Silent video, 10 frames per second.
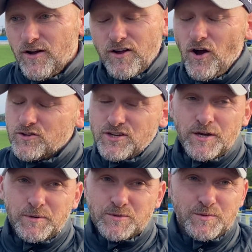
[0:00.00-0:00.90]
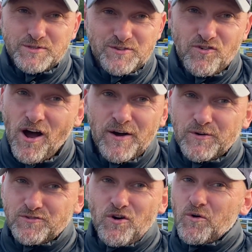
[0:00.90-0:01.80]
can't tell you which was the right
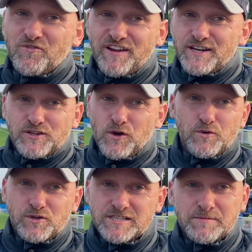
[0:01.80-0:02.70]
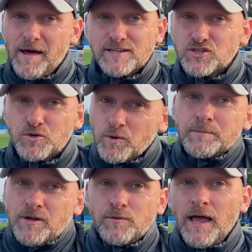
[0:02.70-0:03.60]
or the wrong thing to do, because as a manager you want
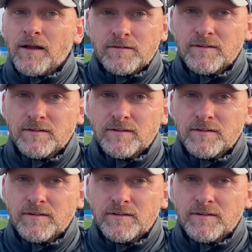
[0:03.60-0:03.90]
him to go down.